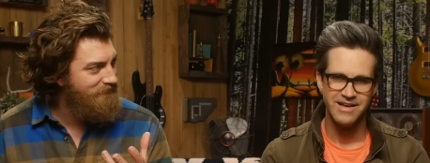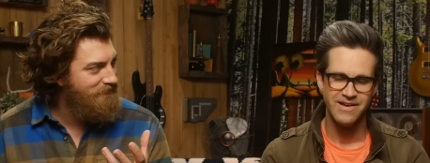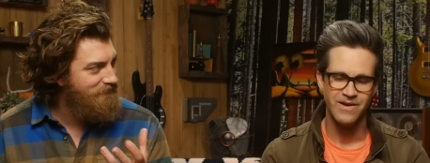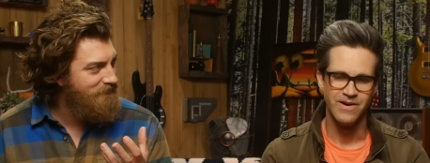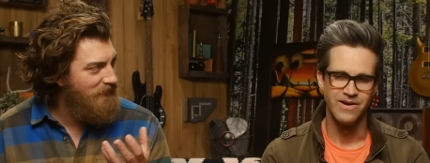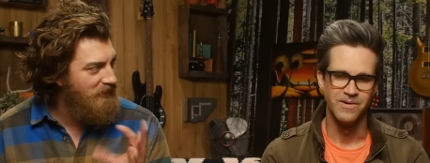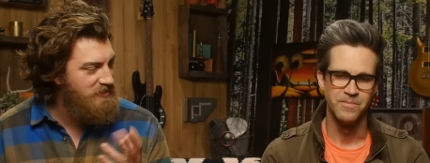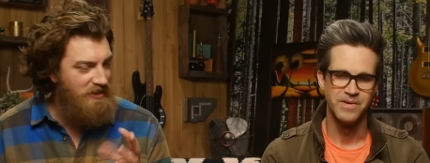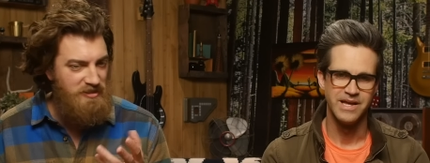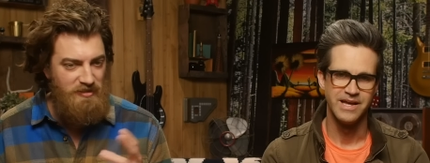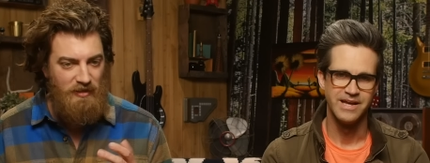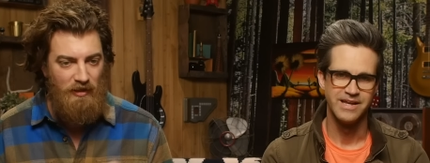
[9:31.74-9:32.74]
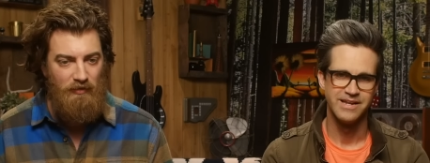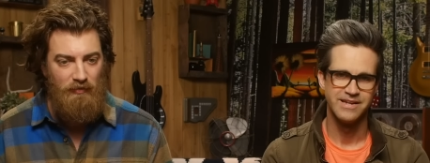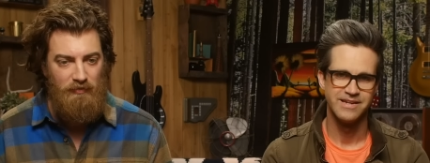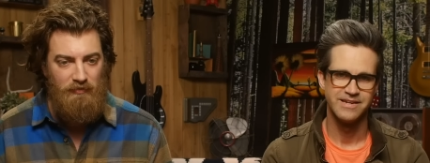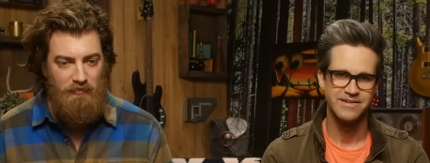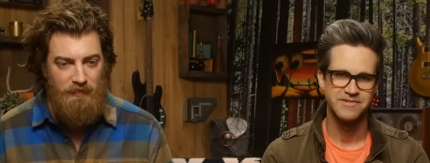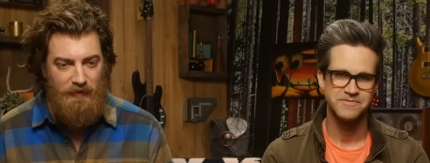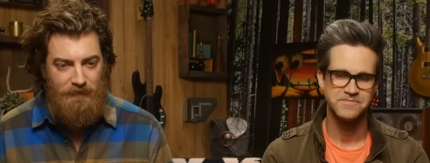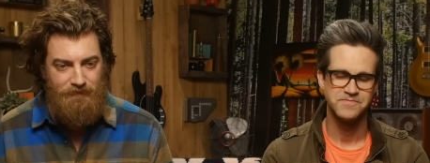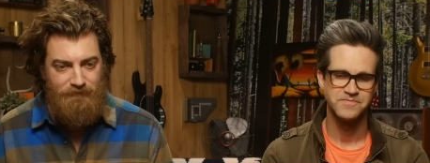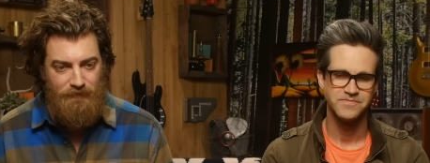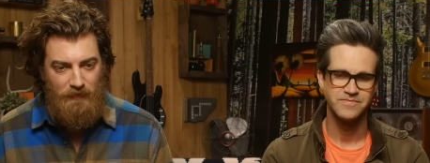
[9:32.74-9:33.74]
Speaker 1: oh, like change the color a little bit.
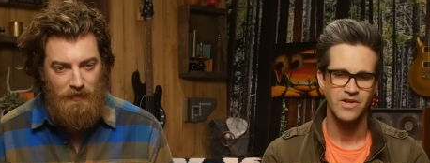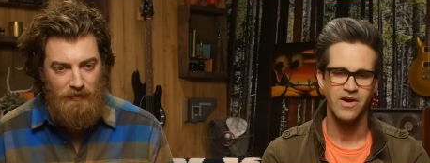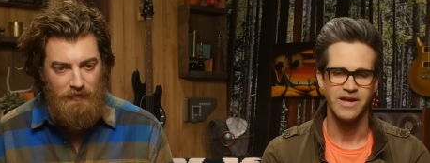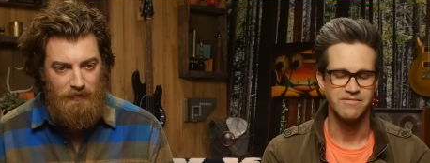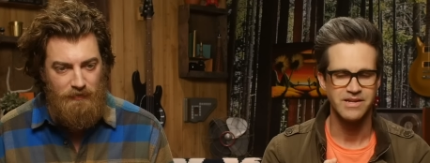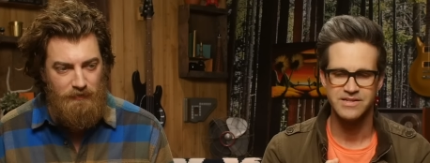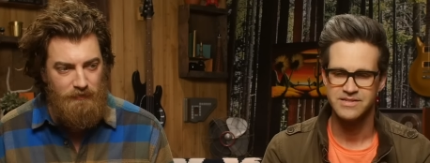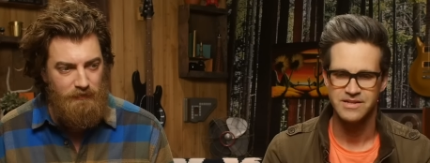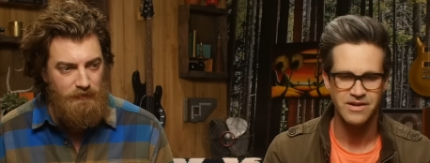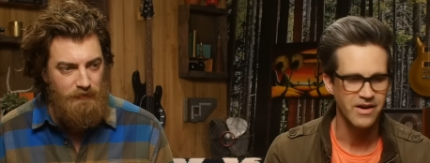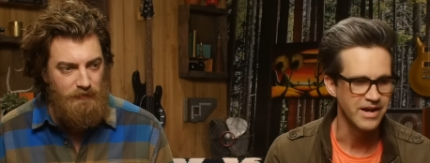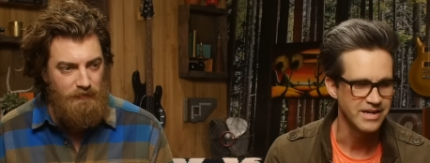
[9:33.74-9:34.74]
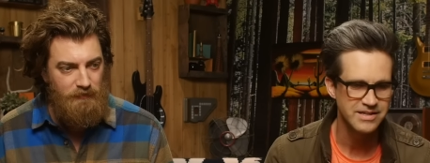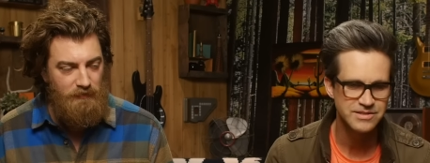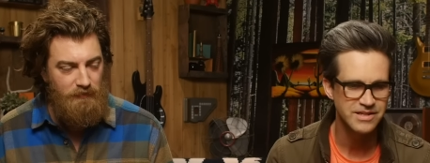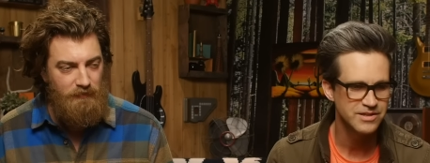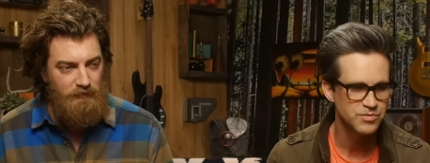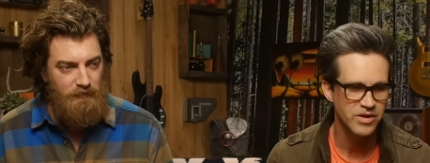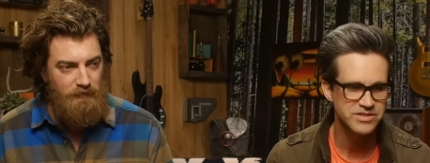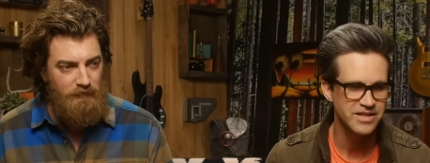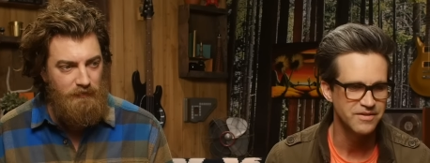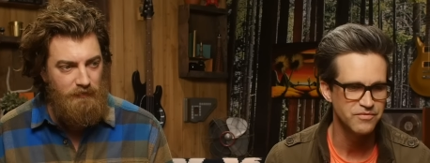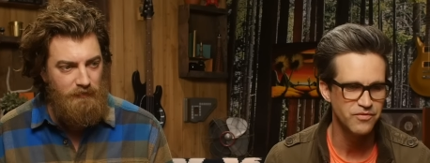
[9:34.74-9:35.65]
All right, guess. All right, let's let's watch that and